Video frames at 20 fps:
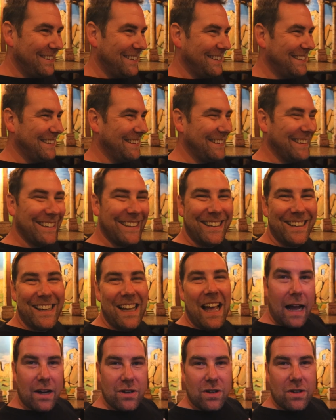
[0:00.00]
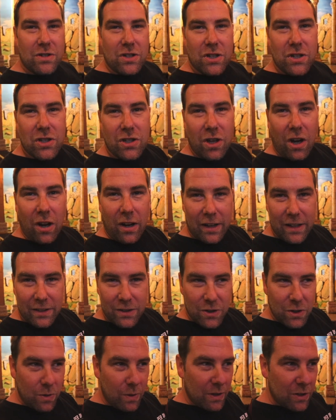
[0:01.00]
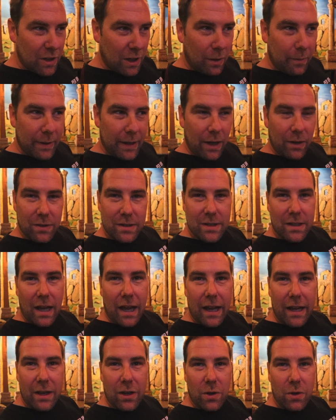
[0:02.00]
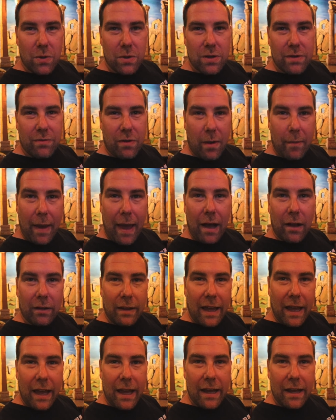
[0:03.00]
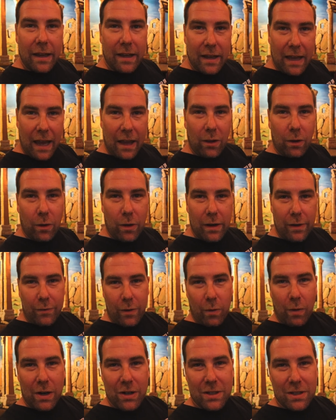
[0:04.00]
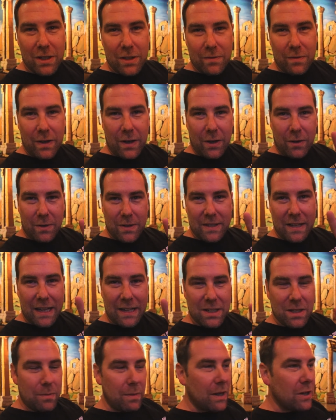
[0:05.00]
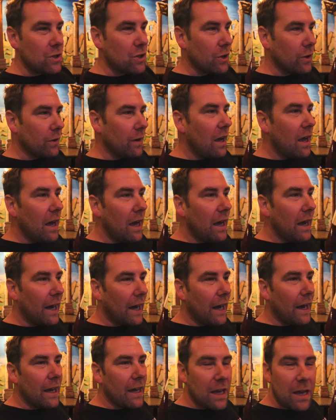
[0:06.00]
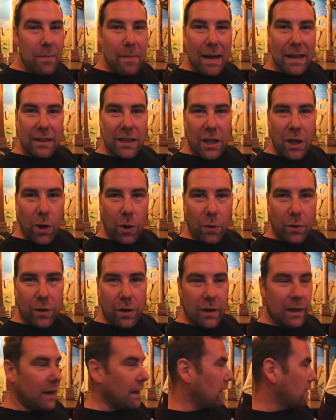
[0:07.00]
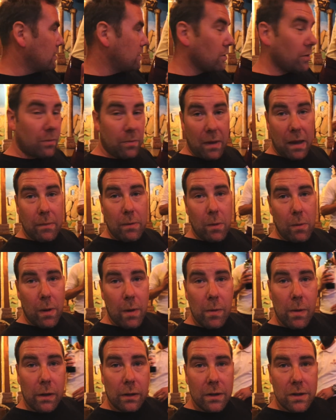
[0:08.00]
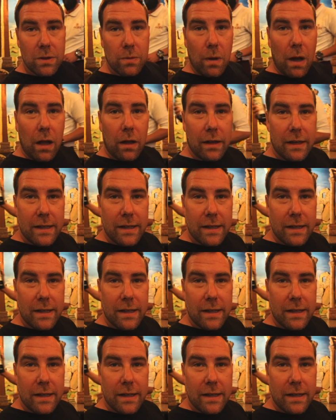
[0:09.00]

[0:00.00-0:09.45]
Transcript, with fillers: Actually, I was just talking to a gentleman outside who's from LA, Gaylord. If you're watching this oh video, it's nice to meet you. Uh, he met the owner here, so maybe we will as well.